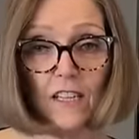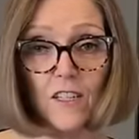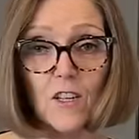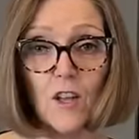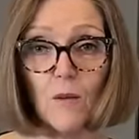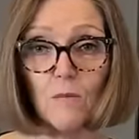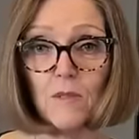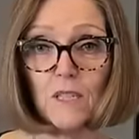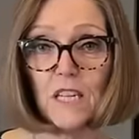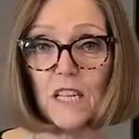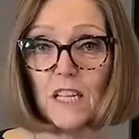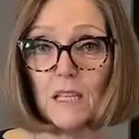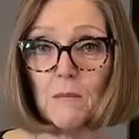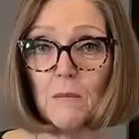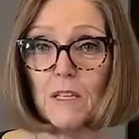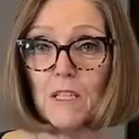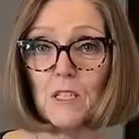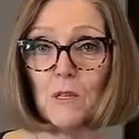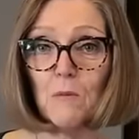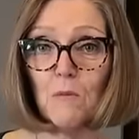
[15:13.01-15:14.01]
Tom's telling
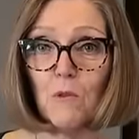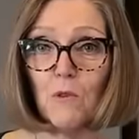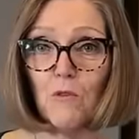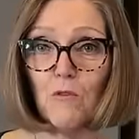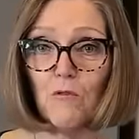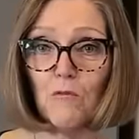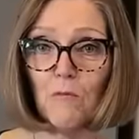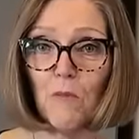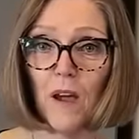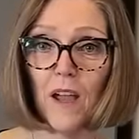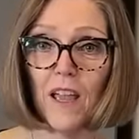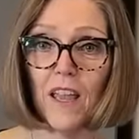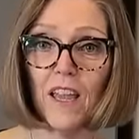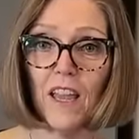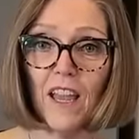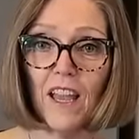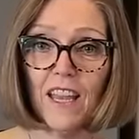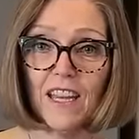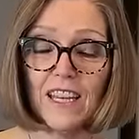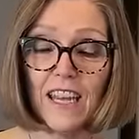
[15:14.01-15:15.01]
me to move my
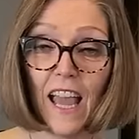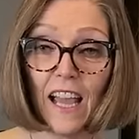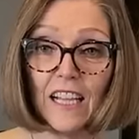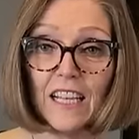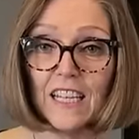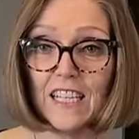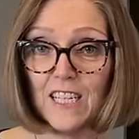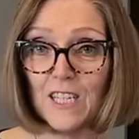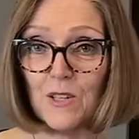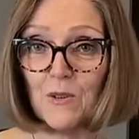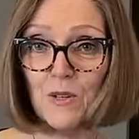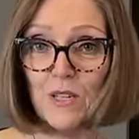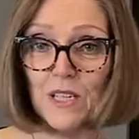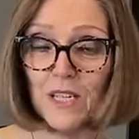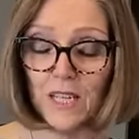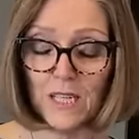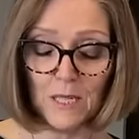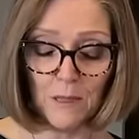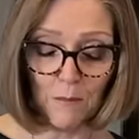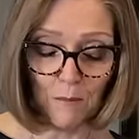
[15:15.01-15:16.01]
necklace so it
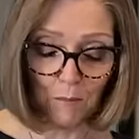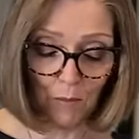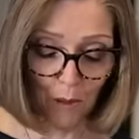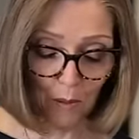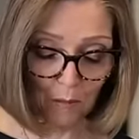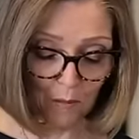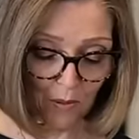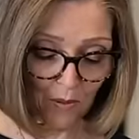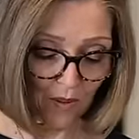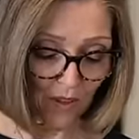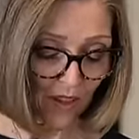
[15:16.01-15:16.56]
doesn't bump